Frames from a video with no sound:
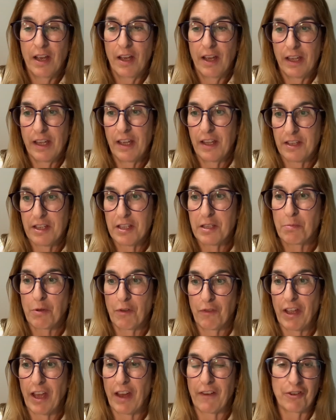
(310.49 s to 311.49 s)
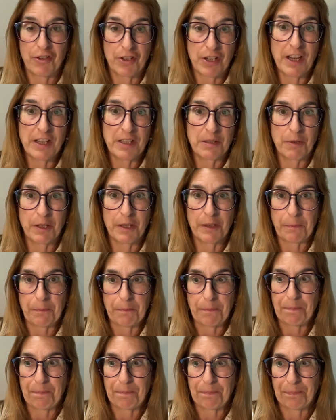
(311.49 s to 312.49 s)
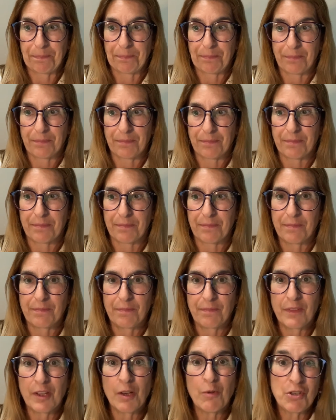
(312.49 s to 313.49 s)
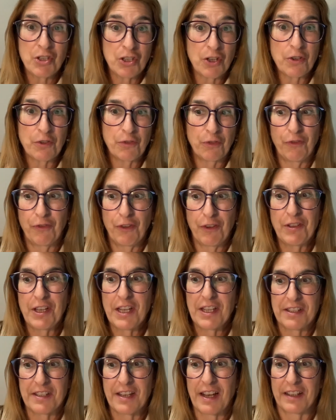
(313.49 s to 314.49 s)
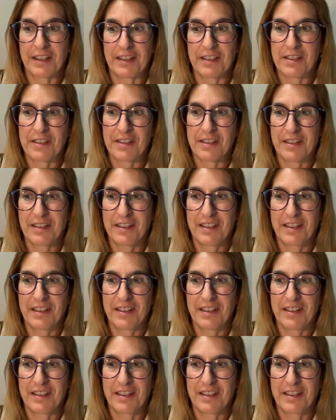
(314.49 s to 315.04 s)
in this movie advertisement. which goes for 15 seconds.